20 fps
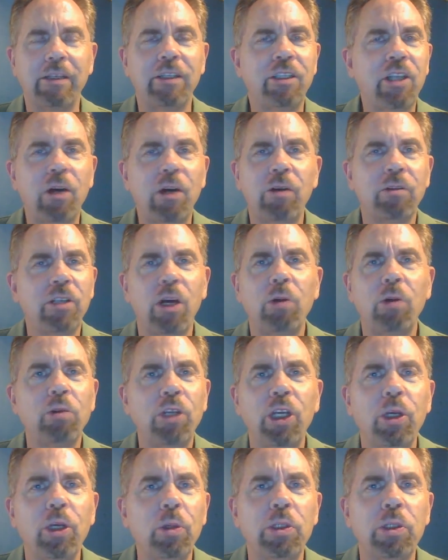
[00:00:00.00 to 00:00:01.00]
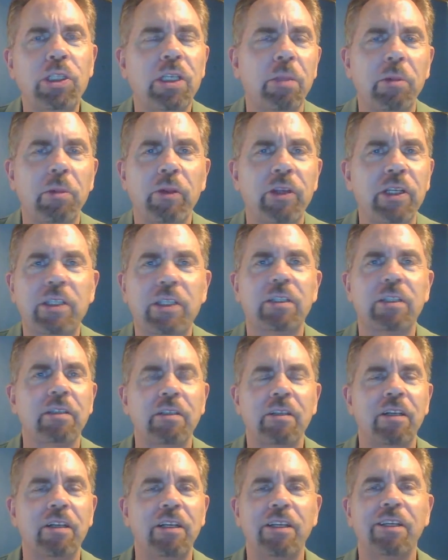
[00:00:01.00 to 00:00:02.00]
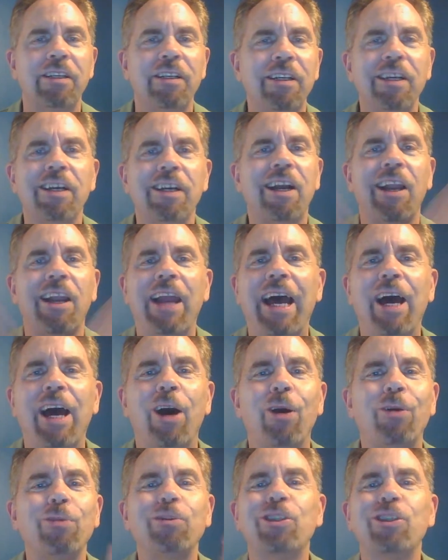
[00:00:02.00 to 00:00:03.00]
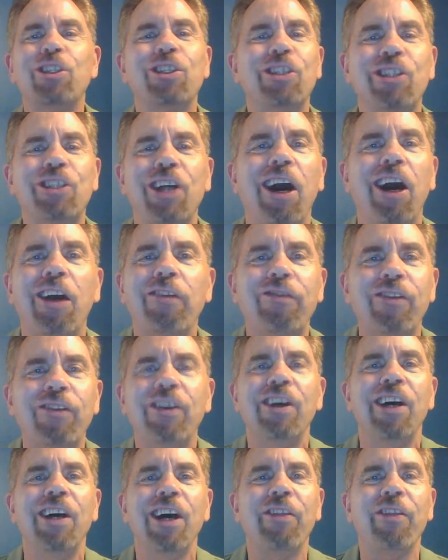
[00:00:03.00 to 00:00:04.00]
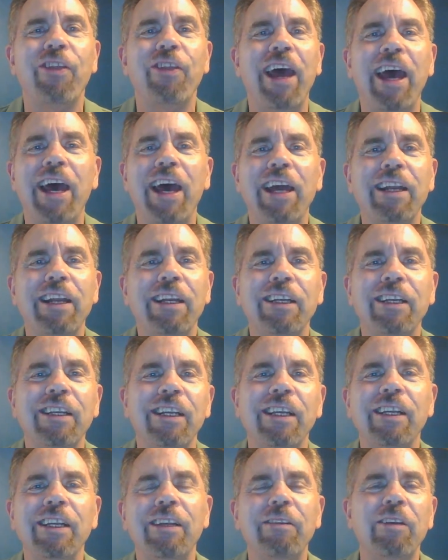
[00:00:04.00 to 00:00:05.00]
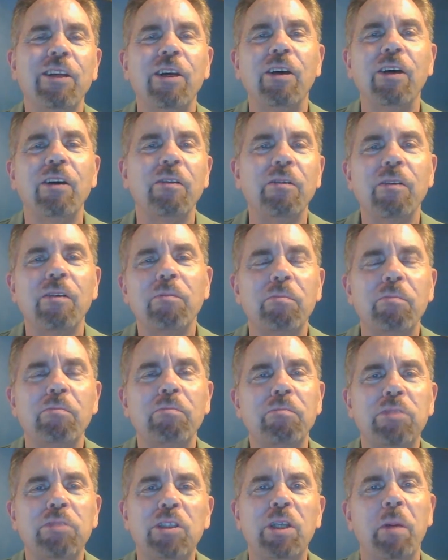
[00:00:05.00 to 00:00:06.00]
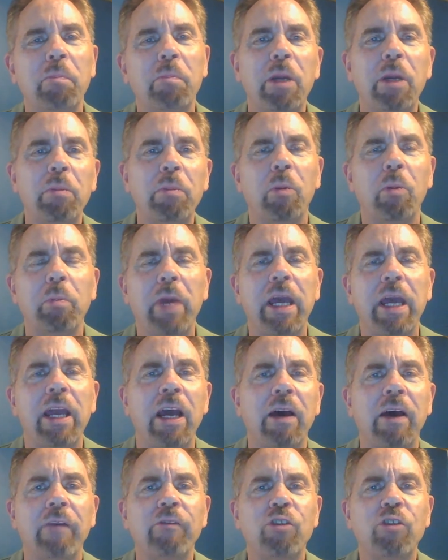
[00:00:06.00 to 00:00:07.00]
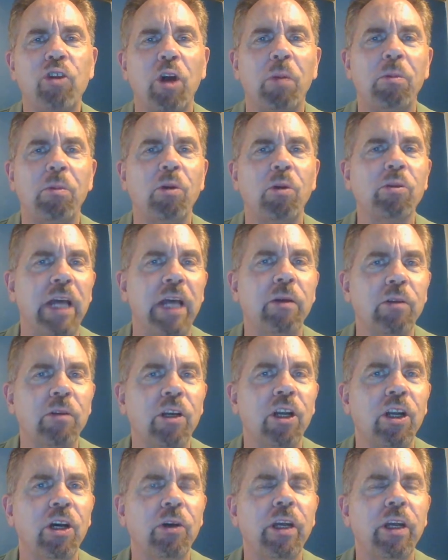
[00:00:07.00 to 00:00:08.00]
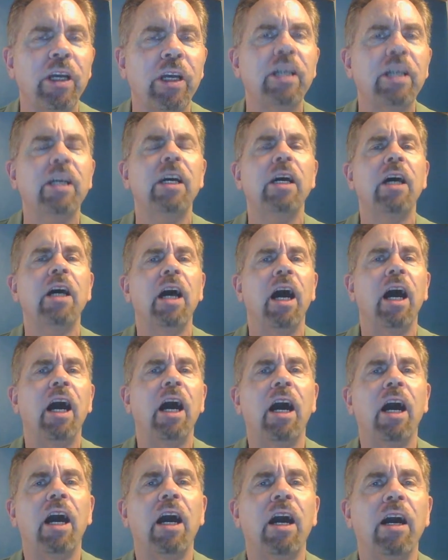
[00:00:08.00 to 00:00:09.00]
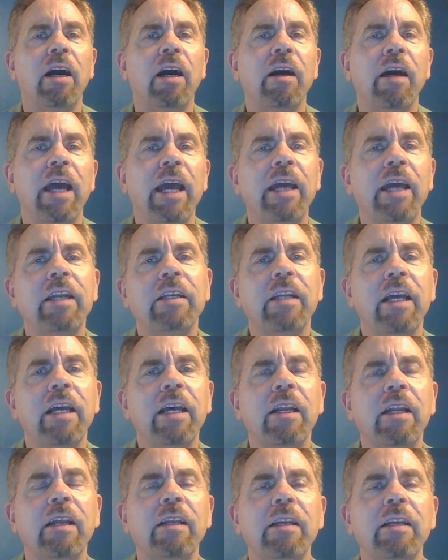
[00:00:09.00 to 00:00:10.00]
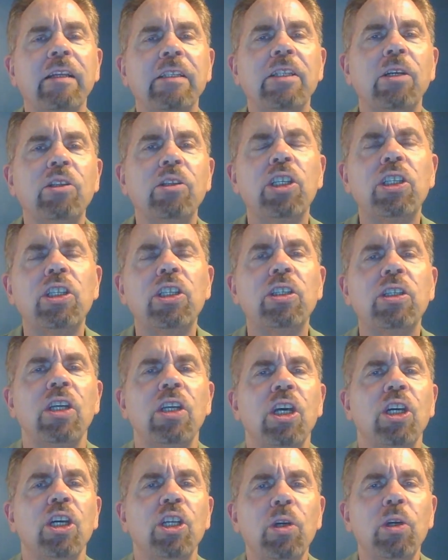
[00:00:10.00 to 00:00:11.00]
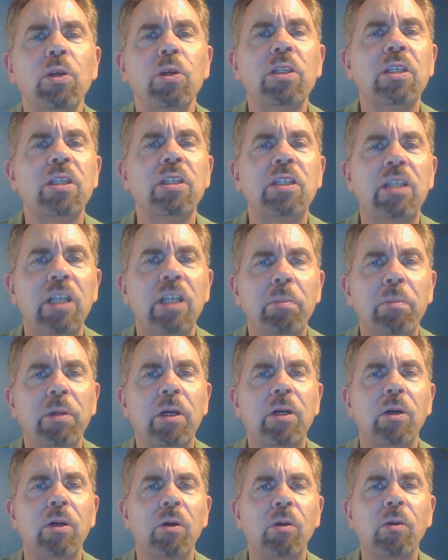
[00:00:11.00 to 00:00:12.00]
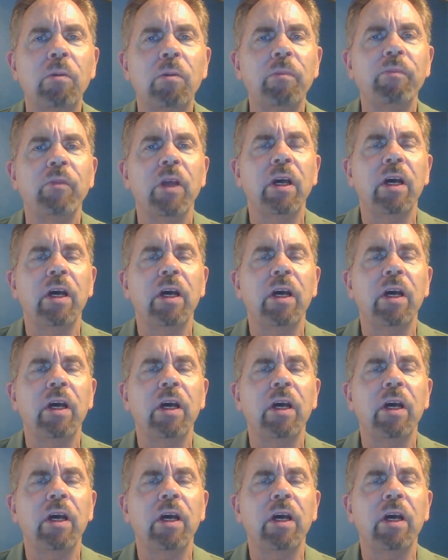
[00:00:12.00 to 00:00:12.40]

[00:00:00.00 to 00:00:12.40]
Don't use some of this cloud stuff that some people may have trouble downloading. And so just use the typical